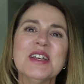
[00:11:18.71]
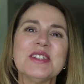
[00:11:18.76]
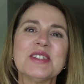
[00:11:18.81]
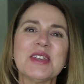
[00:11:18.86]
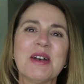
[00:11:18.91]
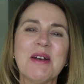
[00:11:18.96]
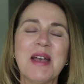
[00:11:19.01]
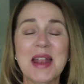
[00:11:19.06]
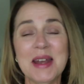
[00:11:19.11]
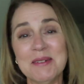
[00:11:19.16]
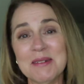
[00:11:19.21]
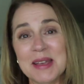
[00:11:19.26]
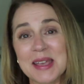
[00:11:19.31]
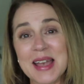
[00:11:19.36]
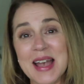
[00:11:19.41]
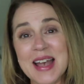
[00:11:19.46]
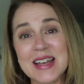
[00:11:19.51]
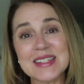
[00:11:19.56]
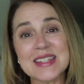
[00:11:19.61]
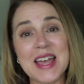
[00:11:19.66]
So anyway,
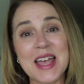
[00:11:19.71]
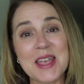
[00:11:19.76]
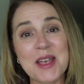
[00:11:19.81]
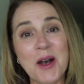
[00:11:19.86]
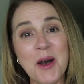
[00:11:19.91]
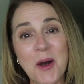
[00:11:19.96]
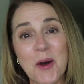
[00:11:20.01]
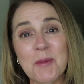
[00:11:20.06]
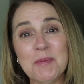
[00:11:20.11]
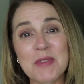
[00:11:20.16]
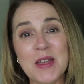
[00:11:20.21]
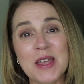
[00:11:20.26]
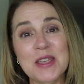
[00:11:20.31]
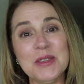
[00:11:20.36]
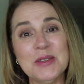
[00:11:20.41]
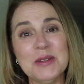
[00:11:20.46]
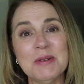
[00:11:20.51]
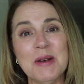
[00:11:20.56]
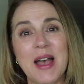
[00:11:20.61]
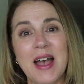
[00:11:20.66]
guys, I hope
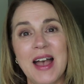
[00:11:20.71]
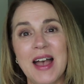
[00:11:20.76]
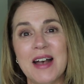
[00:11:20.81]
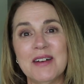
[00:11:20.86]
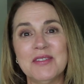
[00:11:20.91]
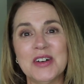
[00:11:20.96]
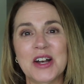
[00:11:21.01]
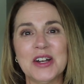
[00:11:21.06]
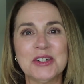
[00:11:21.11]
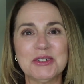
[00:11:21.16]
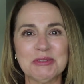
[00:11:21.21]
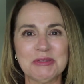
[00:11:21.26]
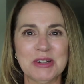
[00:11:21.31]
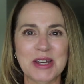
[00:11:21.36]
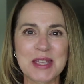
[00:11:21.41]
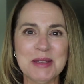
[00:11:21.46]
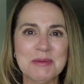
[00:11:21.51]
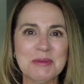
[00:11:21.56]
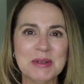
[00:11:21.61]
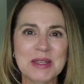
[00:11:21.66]
that you have a
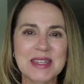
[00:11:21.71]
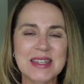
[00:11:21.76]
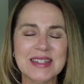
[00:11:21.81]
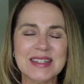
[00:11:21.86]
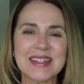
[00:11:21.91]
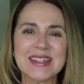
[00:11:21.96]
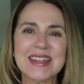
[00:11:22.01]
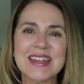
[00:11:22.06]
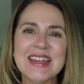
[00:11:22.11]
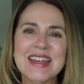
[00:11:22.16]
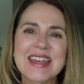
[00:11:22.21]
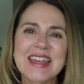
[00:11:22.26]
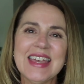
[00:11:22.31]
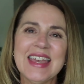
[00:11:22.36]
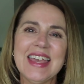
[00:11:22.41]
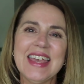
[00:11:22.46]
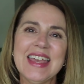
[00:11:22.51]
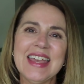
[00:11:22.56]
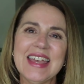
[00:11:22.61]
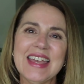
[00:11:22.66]
great week,
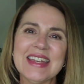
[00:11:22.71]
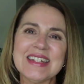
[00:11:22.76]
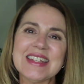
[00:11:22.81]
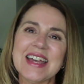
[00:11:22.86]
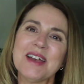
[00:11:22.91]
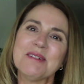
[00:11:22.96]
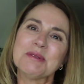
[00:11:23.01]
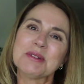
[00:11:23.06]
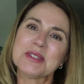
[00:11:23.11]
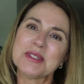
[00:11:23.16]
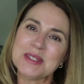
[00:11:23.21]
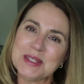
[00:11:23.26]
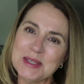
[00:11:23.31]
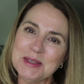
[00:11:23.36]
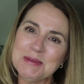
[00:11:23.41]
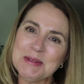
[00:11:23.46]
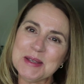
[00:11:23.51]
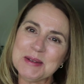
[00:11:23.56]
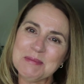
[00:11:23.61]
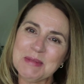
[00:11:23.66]
and I will see
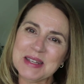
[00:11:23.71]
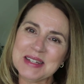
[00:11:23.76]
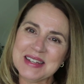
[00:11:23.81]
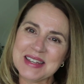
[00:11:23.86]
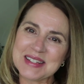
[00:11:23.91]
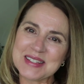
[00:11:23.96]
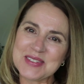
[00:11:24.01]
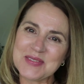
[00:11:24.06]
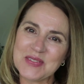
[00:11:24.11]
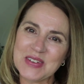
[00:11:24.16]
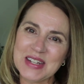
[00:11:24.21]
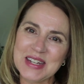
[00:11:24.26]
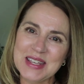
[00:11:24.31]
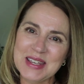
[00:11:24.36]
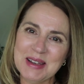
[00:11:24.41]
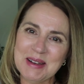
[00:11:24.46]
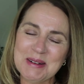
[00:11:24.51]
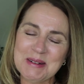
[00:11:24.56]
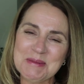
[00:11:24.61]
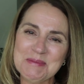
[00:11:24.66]
you in my next
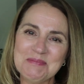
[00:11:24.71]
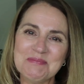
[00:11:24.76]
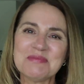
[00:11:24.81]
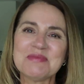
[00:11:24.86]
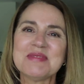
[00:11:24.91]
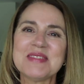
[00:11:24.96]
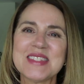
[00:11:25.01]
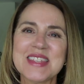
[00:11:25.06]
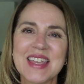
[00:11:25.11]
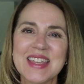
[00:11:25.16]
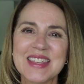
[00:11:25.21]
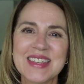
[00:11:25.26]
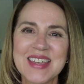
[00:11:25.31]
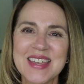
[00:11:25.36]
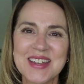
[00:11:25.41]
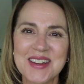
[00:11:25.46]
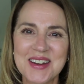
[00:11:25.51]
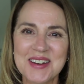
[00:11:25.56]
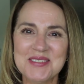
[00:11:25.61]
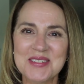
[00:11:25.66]
video. Take
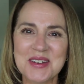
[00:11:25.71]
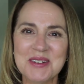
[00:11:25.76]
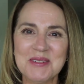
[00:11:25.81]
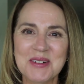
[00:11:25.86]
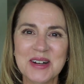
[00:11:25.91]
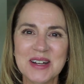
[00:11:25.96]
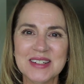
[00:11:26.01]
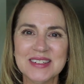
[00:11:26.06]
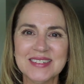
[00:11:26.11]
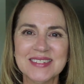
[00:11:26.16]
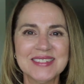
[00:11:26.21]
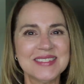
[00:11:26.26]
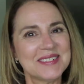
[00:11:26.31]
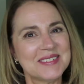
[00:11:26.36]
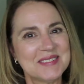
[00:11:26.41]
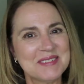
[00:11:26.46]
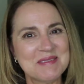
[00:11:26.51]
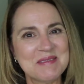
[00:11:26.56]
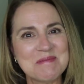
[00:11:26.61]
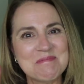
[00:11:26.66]
care, everyone.
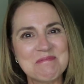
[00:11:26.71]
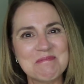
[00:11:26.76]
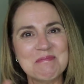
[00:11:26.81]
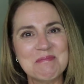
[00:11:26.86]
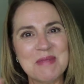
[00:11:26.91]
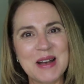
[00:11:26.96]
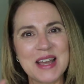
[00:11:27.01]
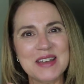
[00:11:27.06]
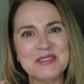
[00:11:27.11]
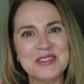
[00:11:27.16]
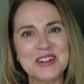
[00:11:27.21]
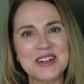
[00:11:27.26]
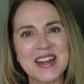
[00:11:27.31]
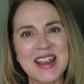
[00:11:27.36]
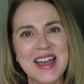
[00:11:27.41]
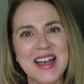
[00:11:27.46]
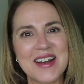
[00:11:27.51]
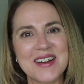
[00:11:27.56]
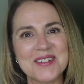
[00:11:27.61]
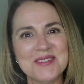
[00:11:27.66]
Bye for
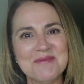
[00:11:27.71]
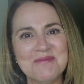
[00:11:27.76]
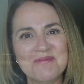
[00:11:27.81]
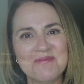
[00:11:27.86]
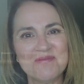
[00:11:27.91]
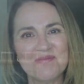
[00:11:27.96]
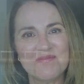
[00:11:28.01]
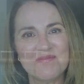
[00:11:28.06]
now.